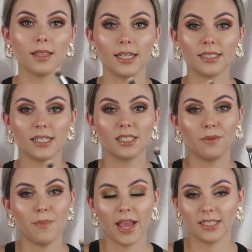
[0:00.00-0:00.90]
This is
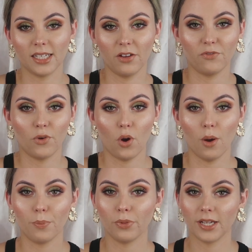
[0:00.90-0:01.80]
amazing
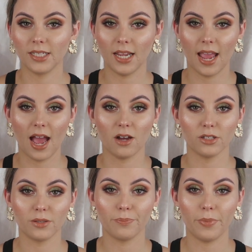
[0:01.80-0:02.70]
for blending
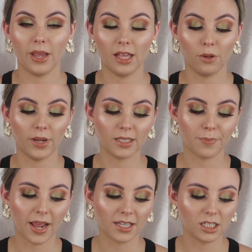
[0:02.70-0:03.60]
out P. Louise
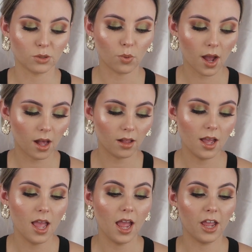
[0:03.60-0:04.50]
base as well.